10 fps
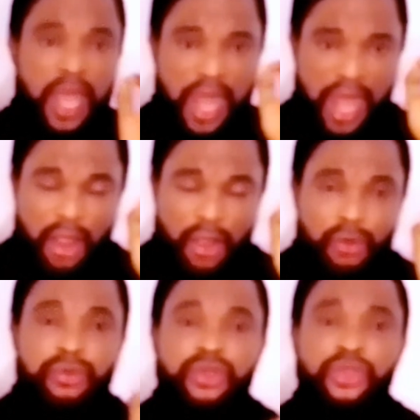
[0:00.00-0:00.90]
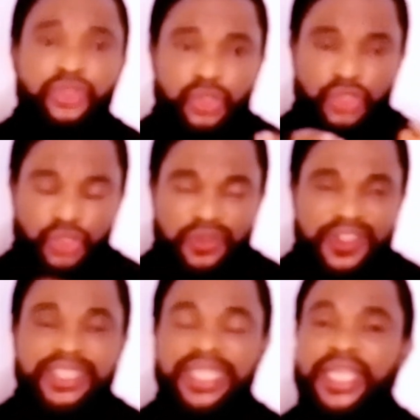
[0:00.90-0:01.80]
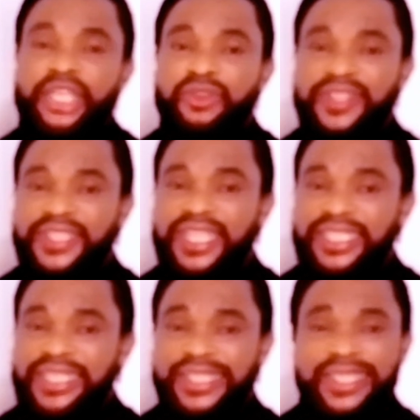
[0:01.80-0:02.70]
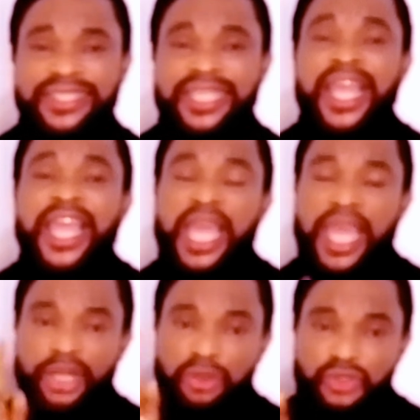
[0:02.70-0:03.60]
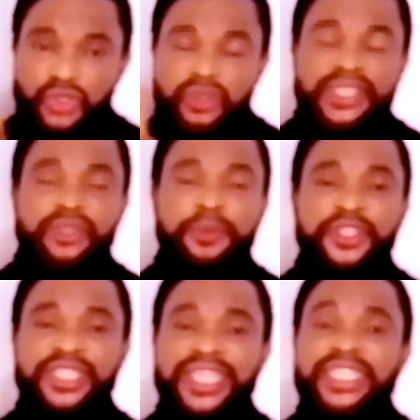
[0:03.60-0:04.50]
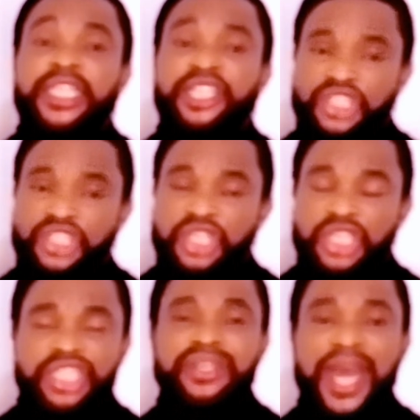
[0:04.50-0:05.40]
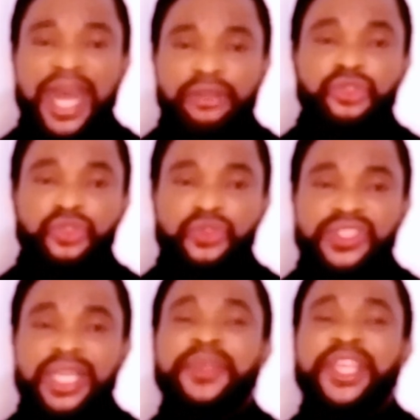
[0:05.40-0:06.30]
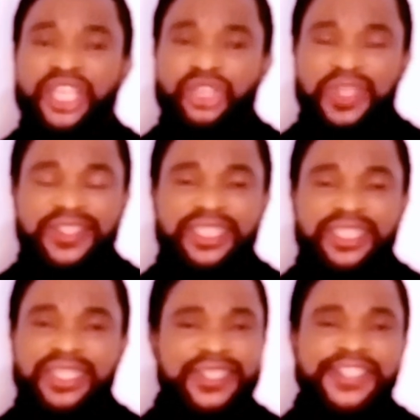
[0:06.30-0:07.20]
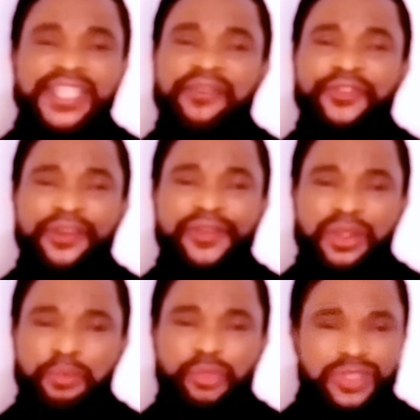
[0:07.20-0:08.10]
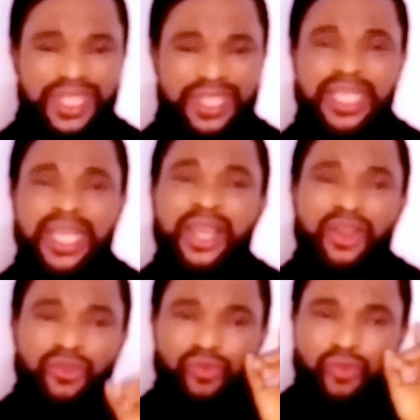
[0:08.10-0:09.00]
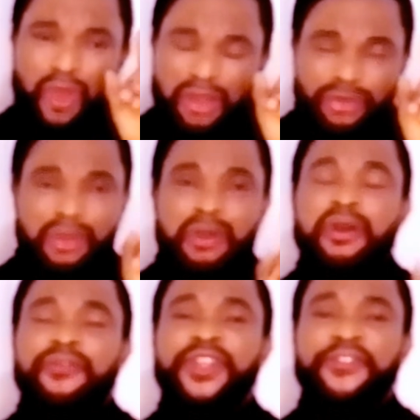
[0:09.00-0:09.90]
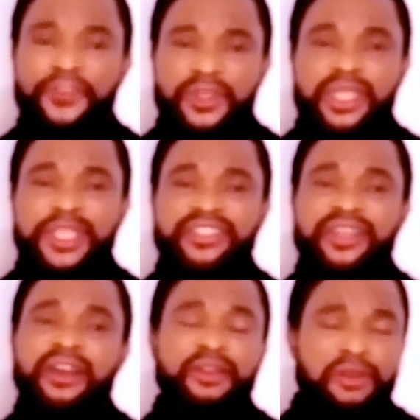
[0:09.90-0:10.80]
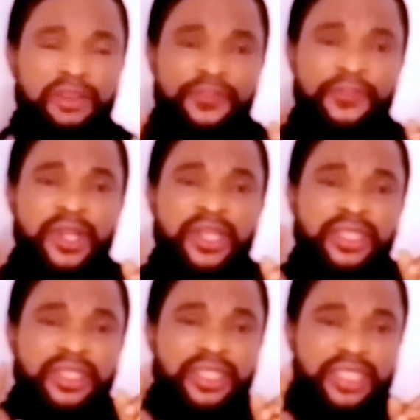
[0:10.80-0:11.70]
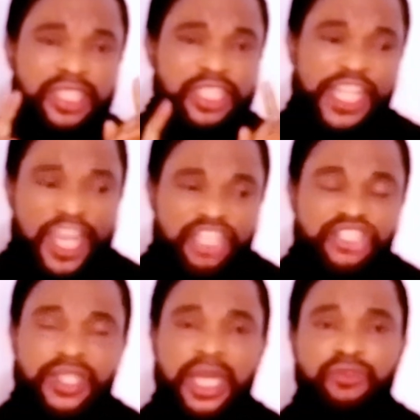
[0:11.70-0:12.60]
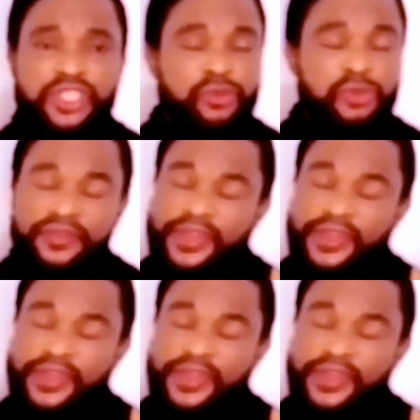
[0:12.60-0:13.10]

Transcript: how to use it in your sentences, and also the subordinate conjunction, how to use them in your sentences. They are very important. One of the fundamentals of English language